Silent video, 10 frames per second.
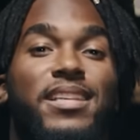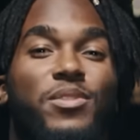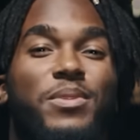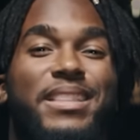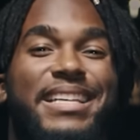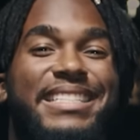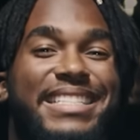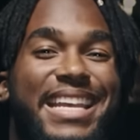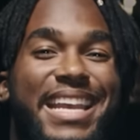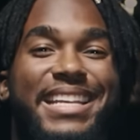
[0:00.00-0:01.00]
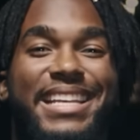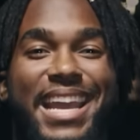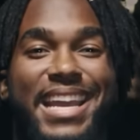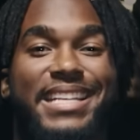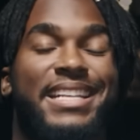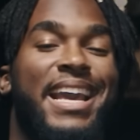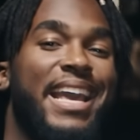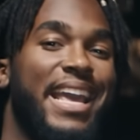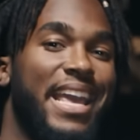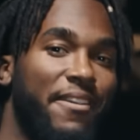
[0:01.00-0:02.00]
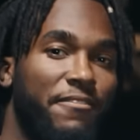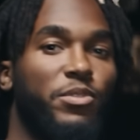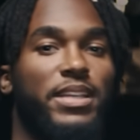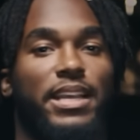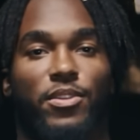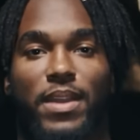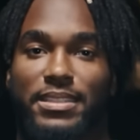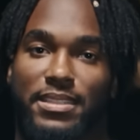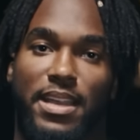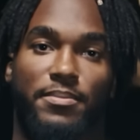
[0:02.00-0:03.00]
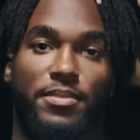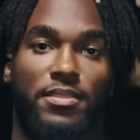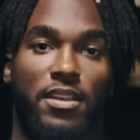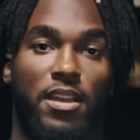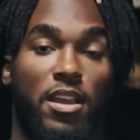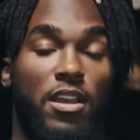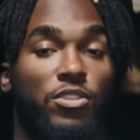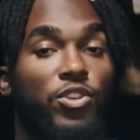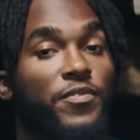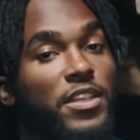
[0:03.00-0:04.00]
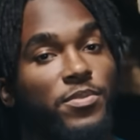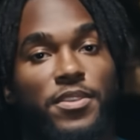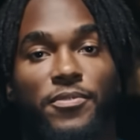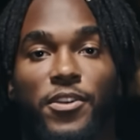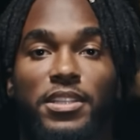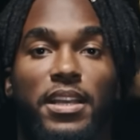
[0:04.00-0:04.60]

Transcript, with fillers: heal within 10 days if you take the right steps. So if this was your first